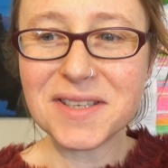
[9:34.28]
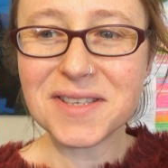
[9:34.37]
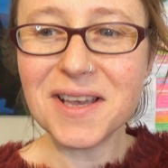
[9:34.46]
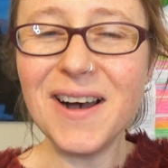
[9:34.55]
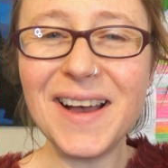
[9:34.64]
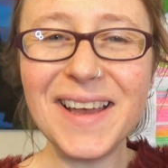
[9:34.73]

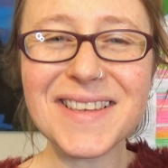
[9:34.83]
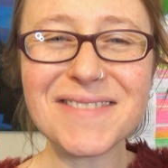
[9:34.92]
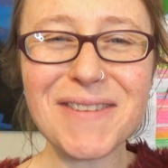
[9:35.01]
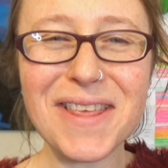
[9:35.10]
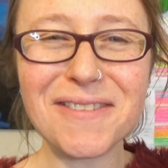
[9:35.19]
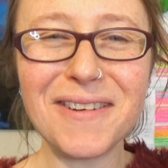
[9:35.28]
decide
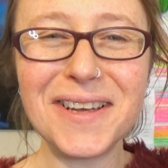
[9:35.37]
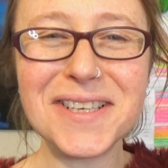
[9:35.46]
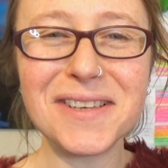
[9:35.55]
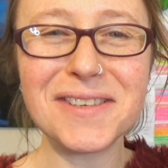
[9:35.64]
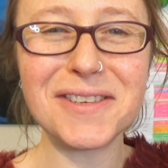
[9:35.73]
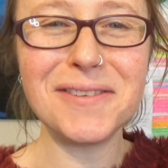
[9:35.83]
whether I
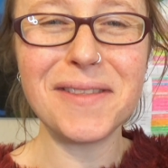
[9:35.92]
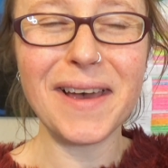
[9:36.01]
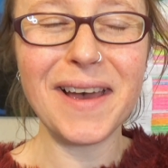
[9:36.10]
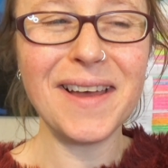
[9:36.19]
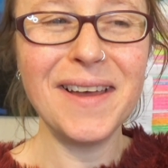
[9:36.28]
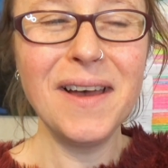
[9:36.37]
should do
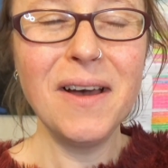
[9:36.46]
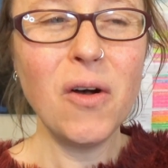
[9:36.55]
that